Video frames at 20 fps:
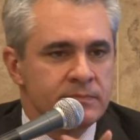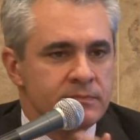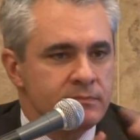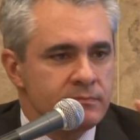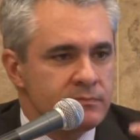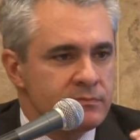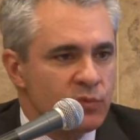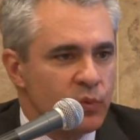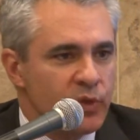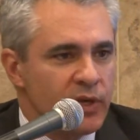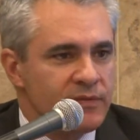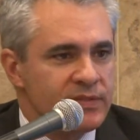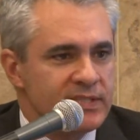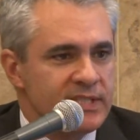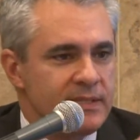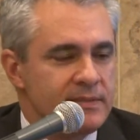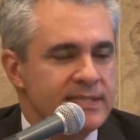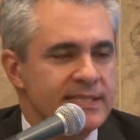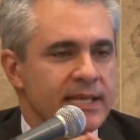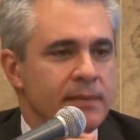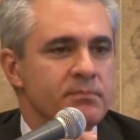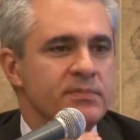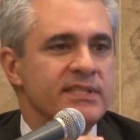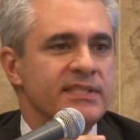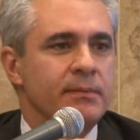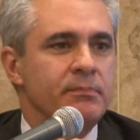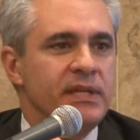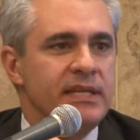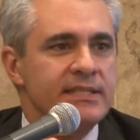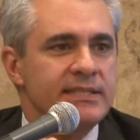We have seen some
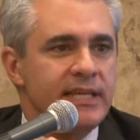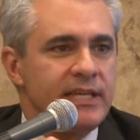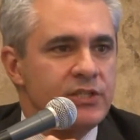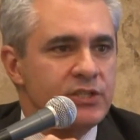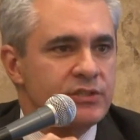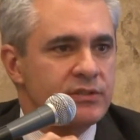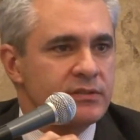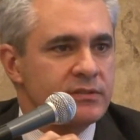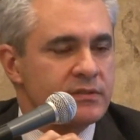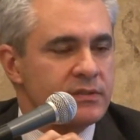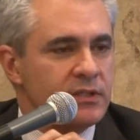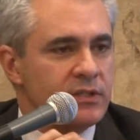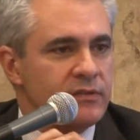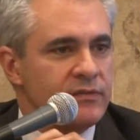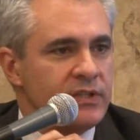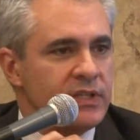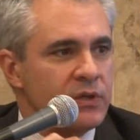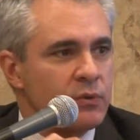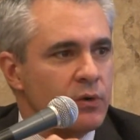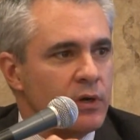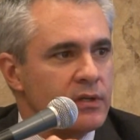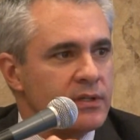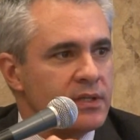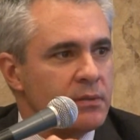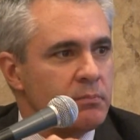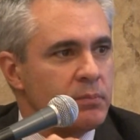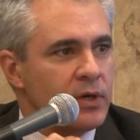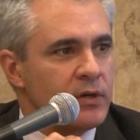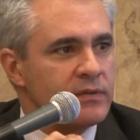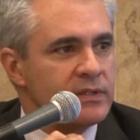stabilization of inequality
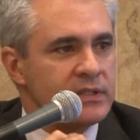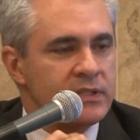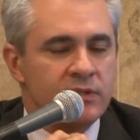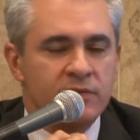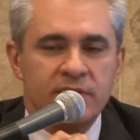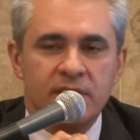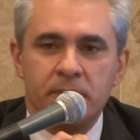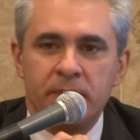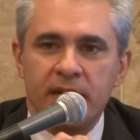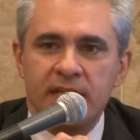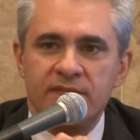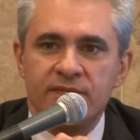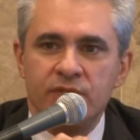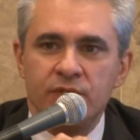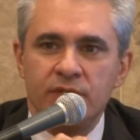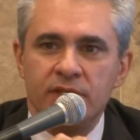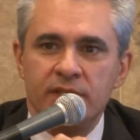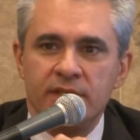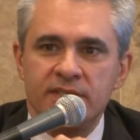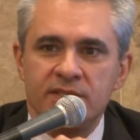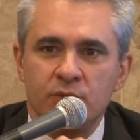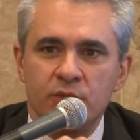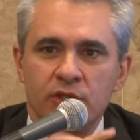and poverty over the past few years.